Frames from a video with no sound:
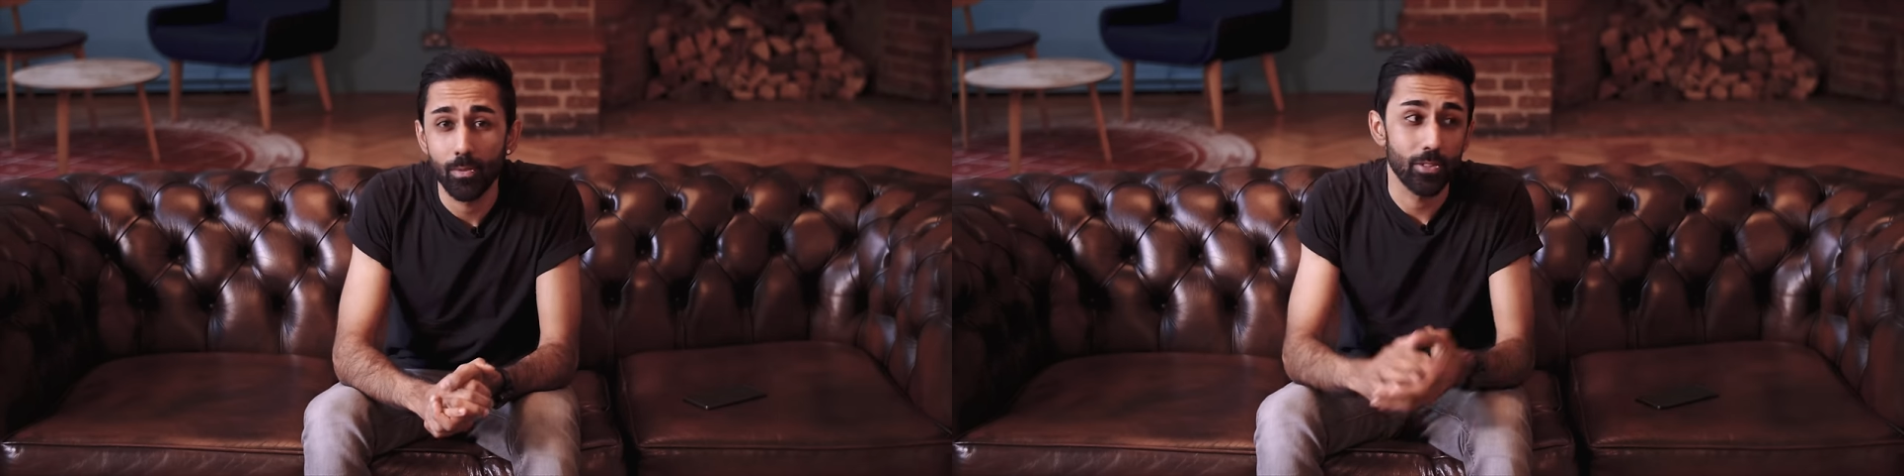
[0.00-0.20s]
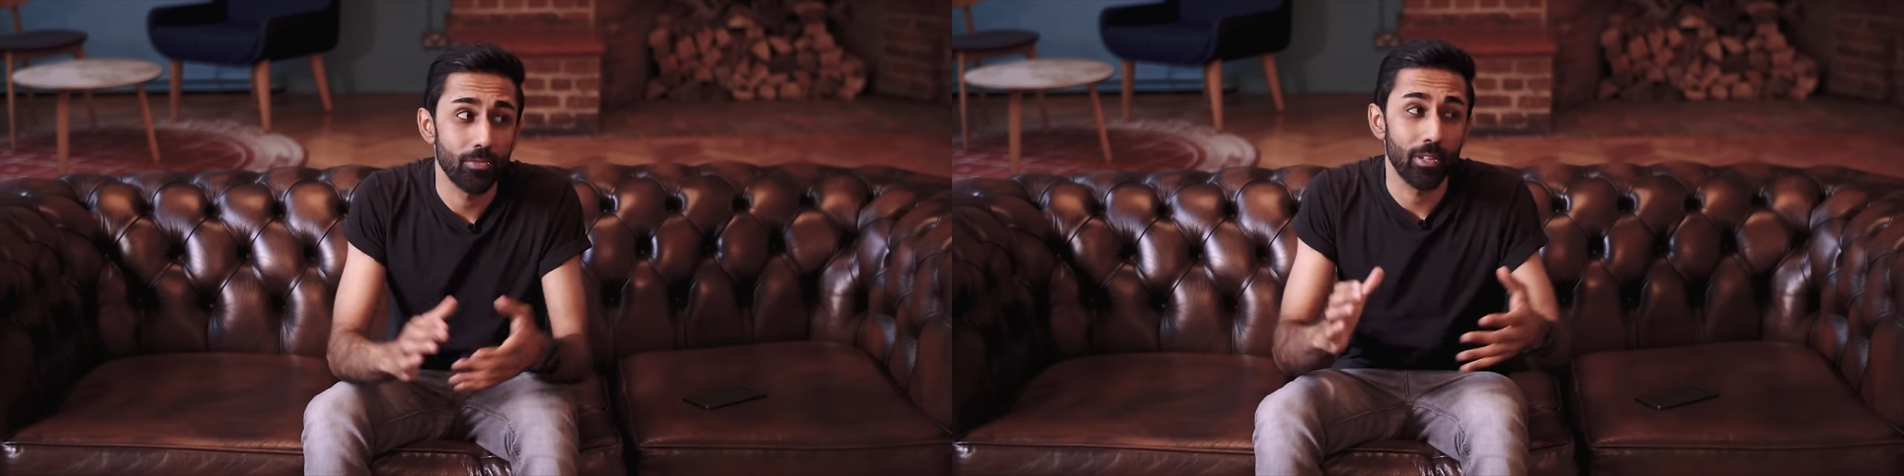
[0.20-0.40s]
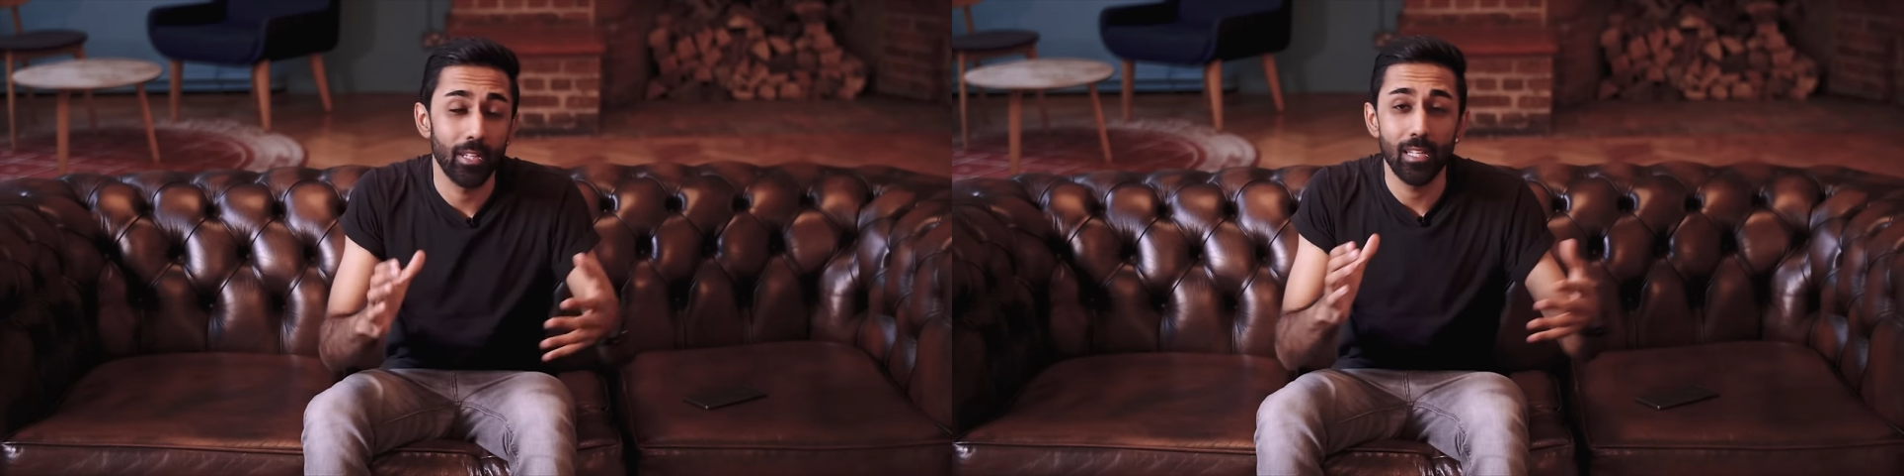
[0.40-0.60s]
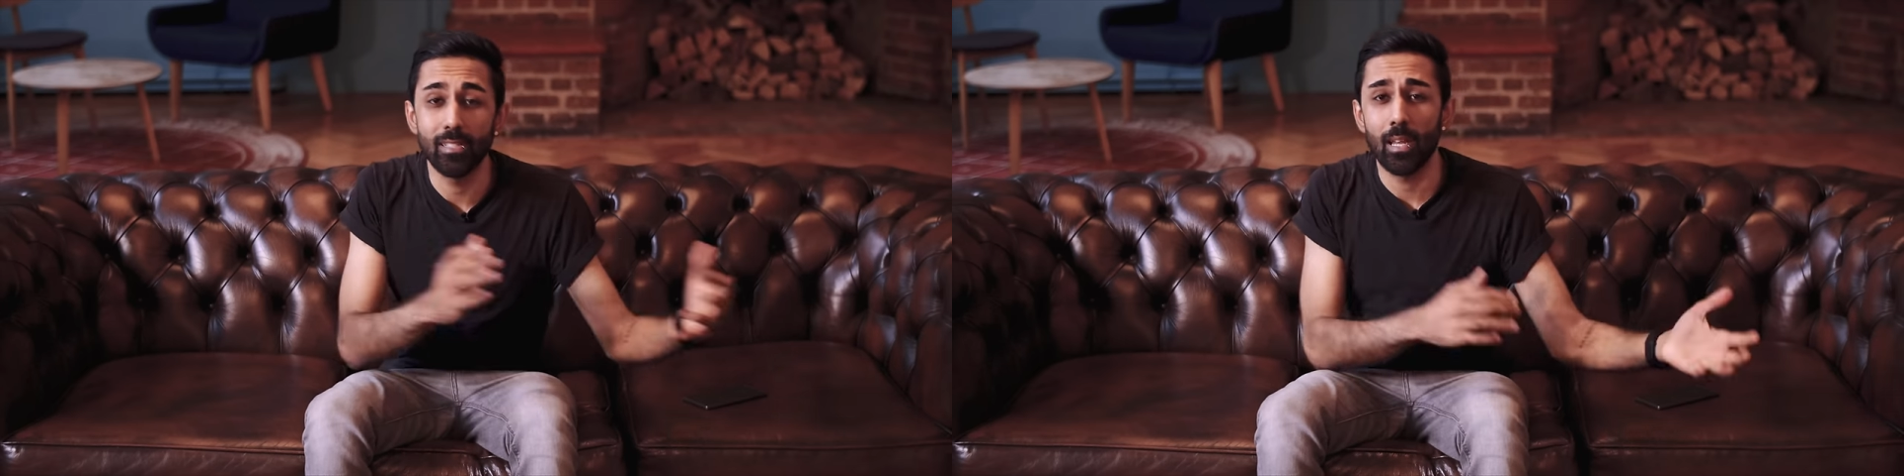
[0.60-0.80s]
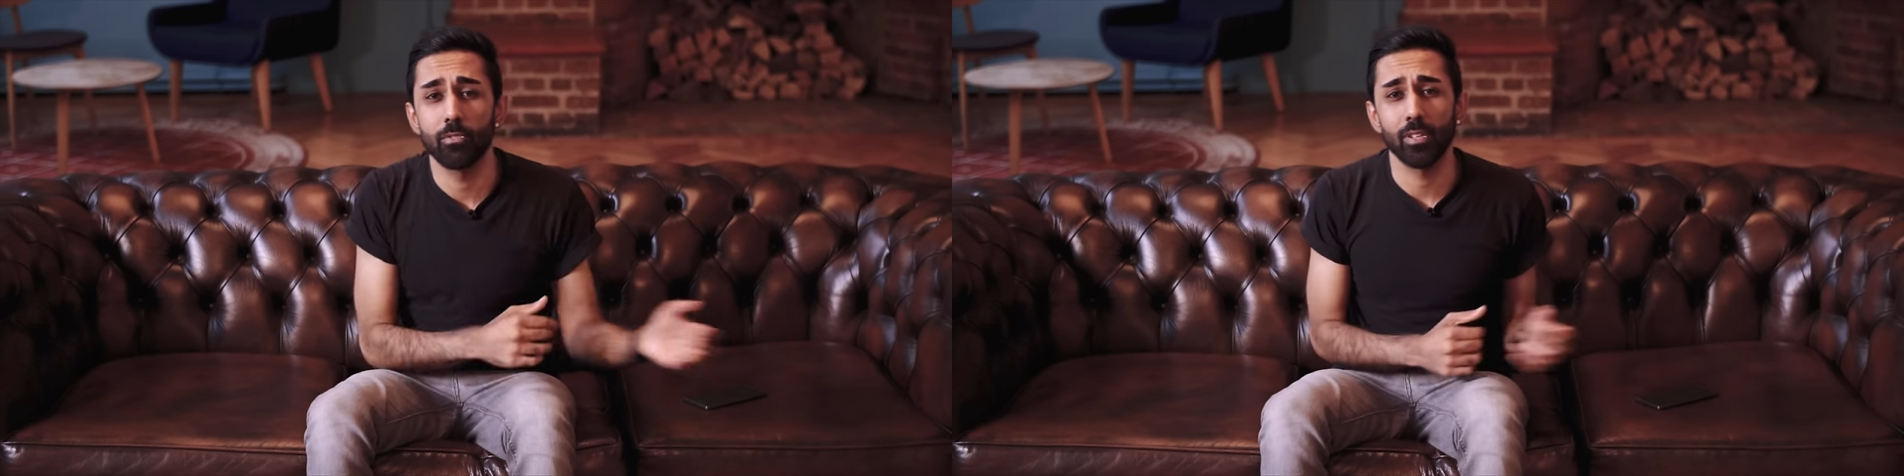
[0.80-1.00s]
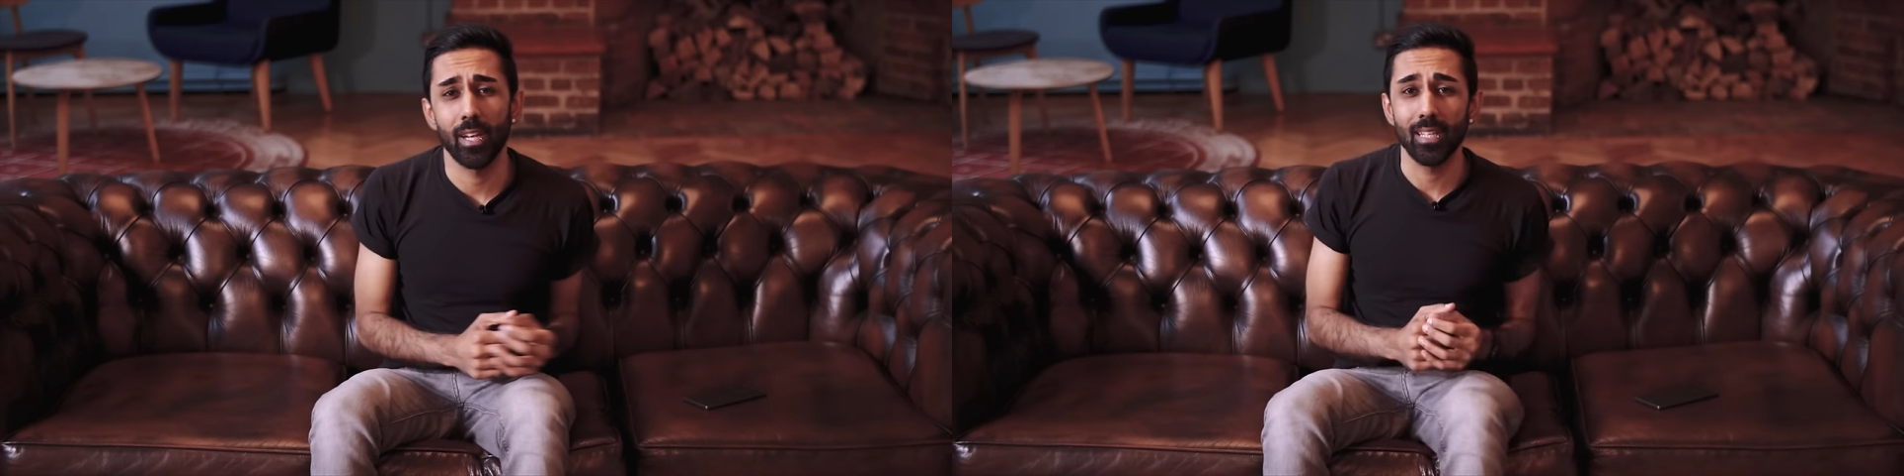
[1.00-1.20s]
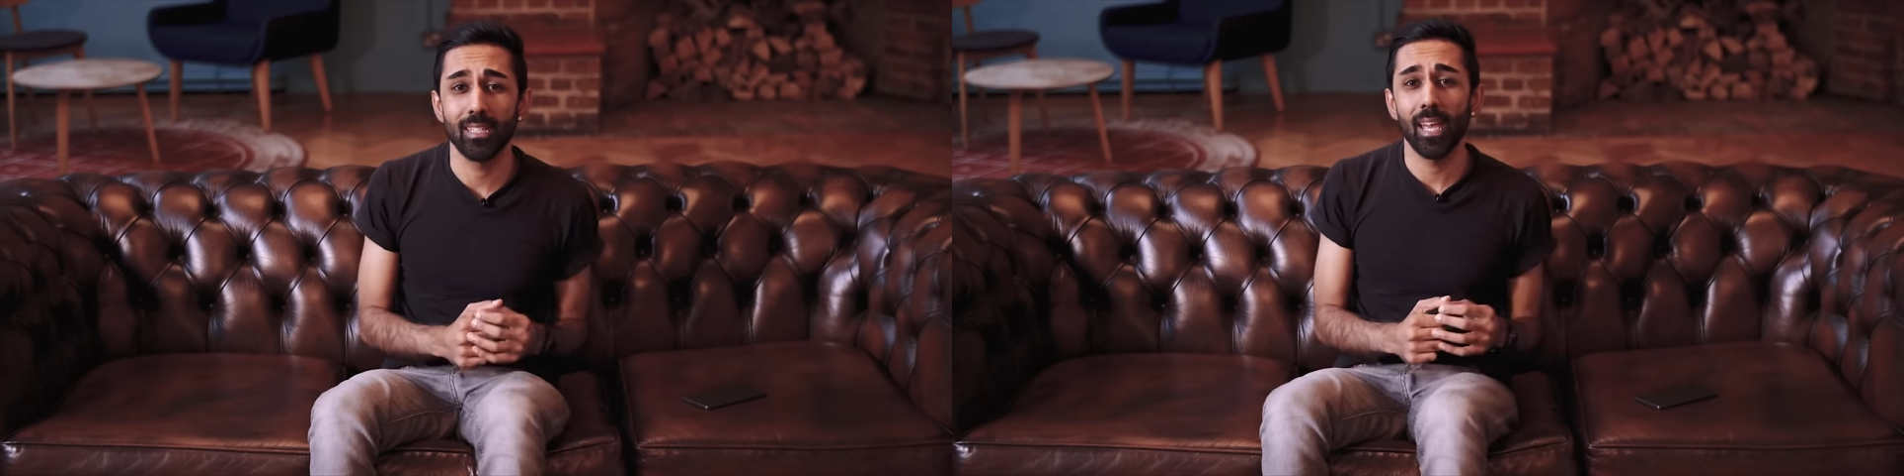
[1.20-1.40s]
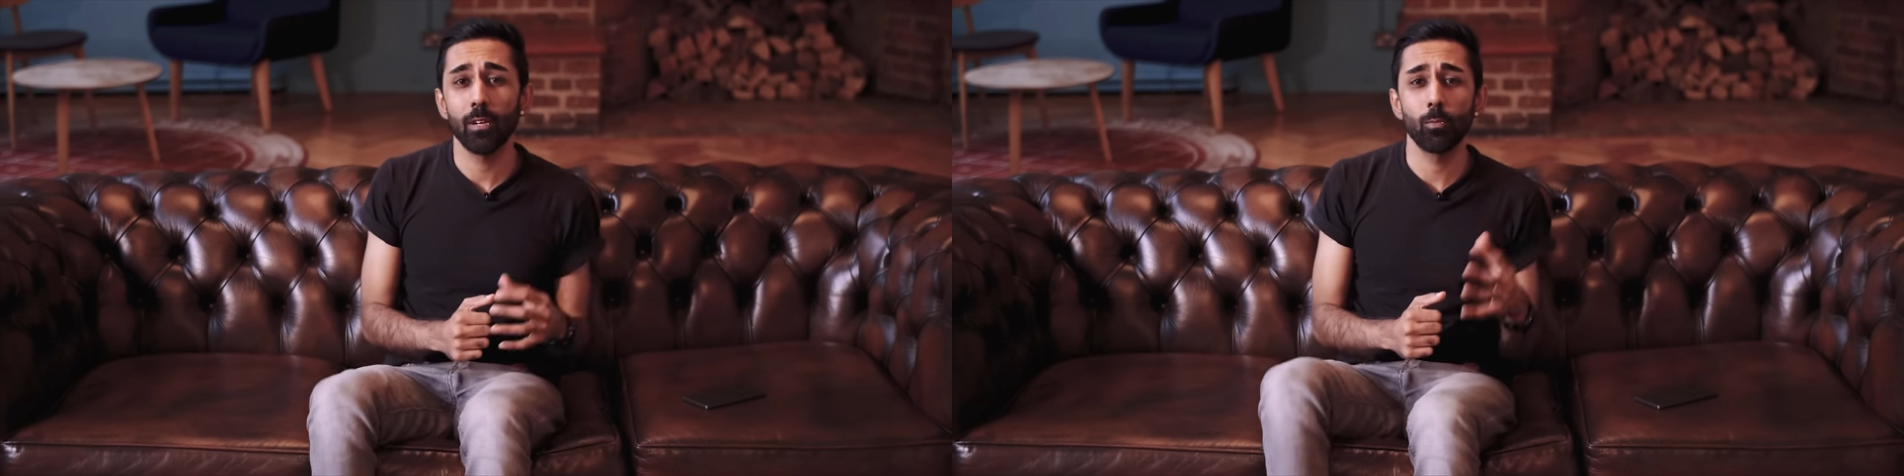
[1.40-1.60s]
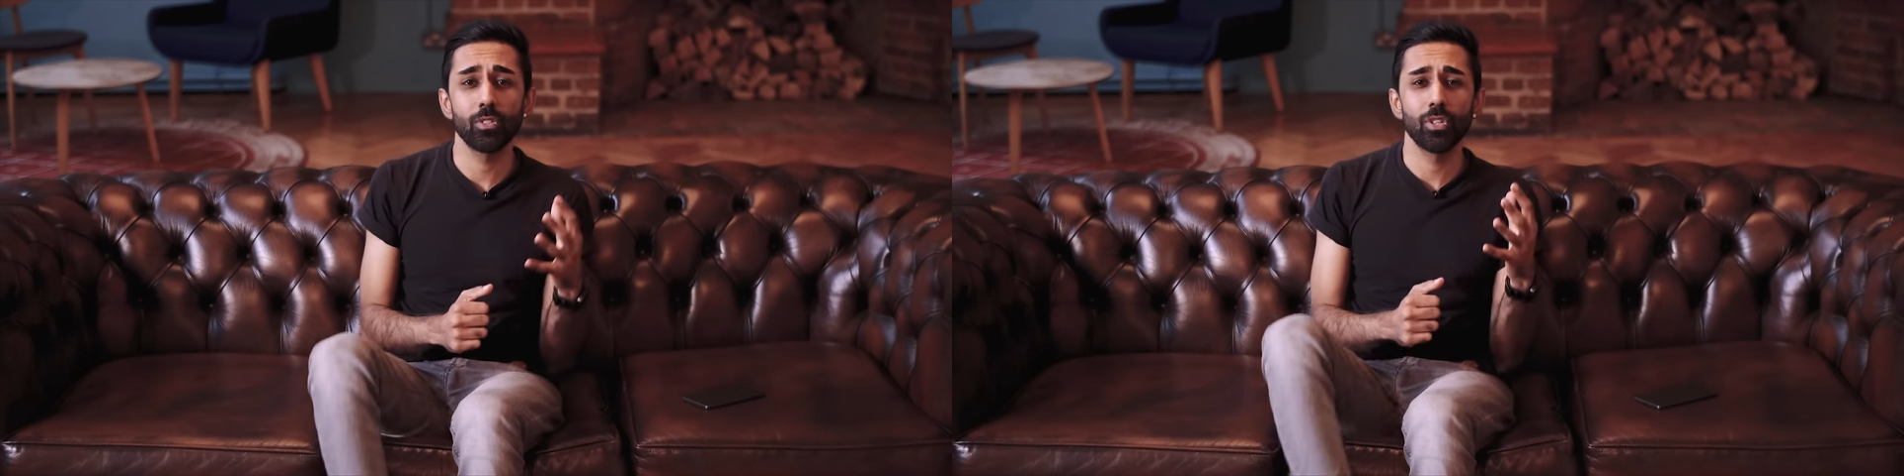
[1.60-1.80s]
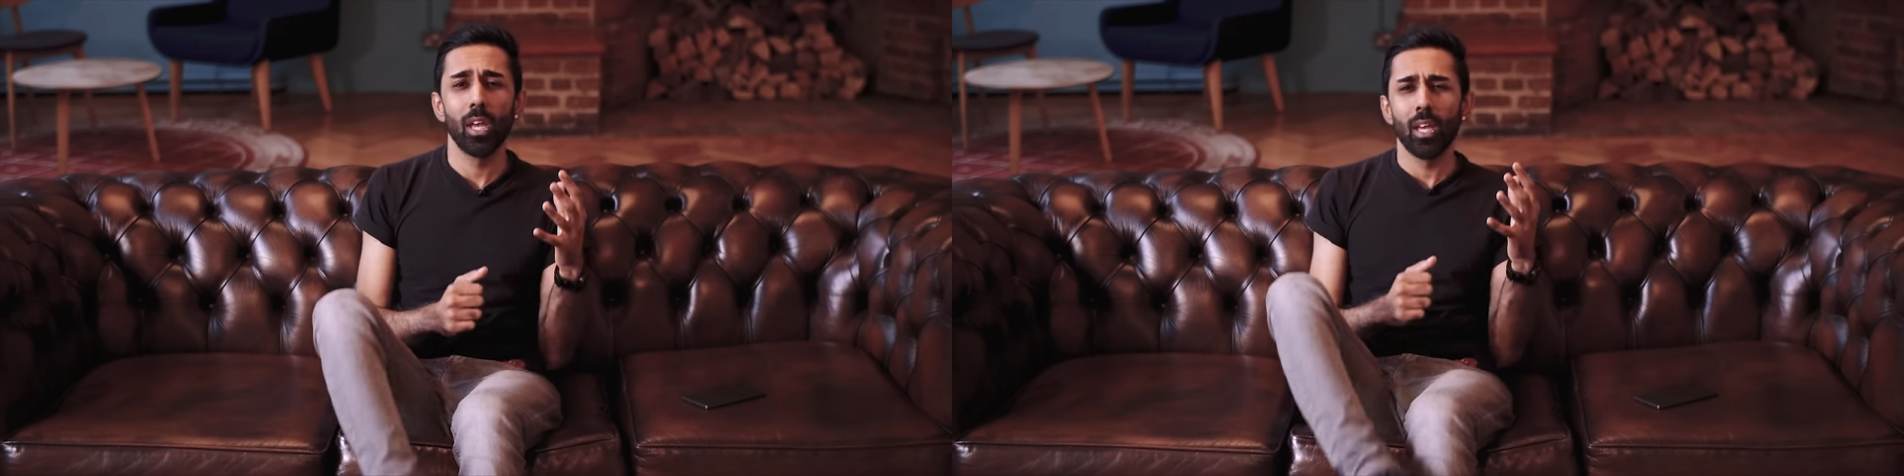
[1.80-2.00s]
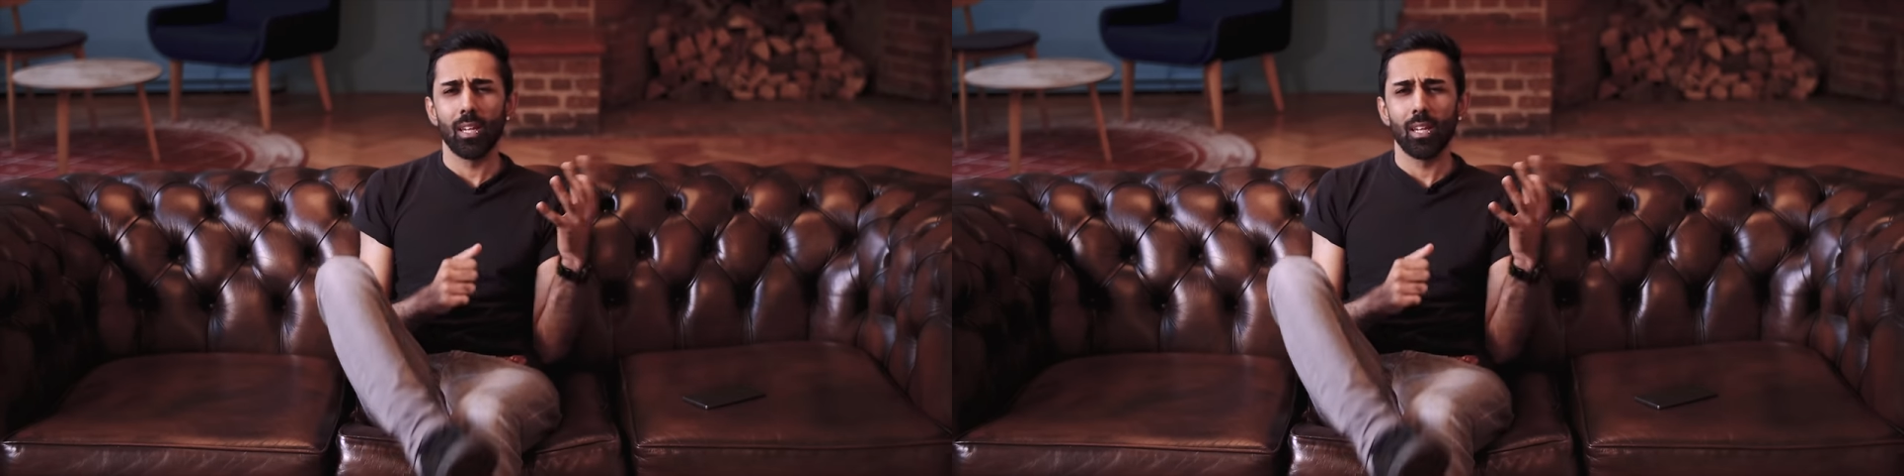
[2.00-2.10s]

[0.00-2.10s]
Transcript: It's running the Snapdragon eight ten, which,